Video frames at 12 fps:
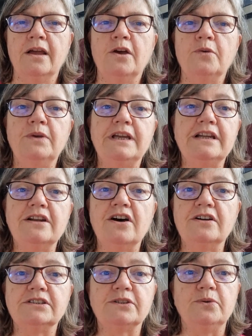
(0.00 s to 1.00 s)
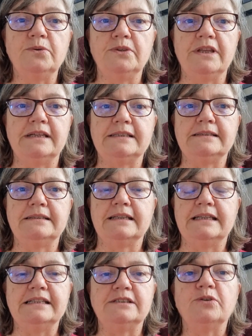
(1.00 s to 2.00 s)
We can ask all this
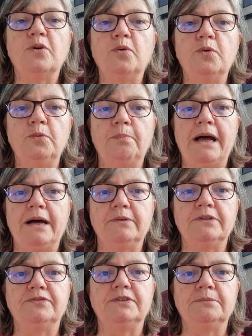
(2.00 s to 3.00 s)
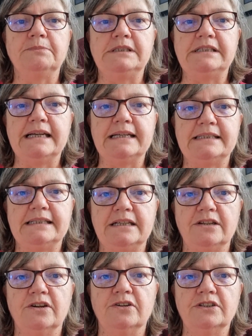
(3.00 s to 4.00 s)
all-powerful,
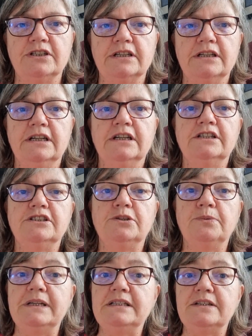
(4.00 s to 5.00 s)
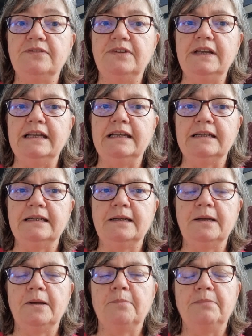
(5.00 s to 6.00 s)
majestic God to intervene
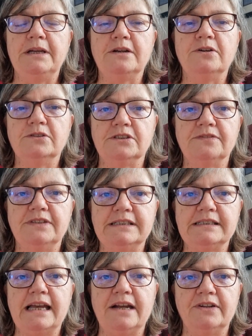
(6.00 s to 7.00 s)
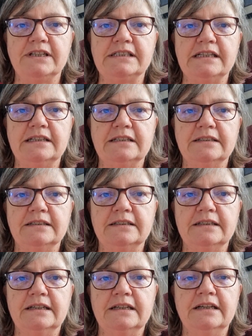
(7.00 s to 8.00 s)
because of his character.
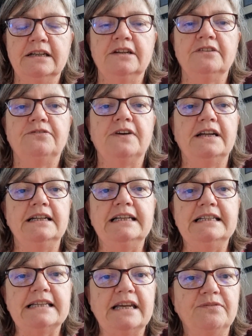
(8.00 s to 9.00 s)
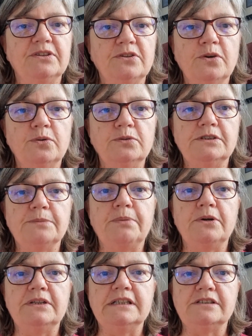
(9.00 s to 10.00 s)
Finally, David calls
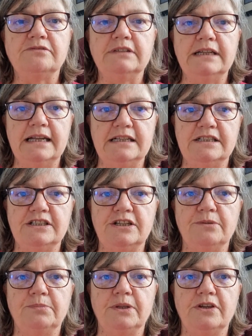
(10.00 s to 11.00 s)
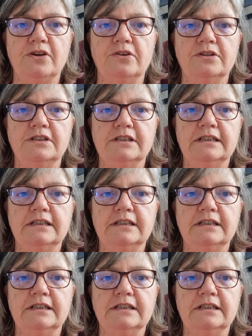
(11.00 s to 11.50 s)
upon his relationship with God.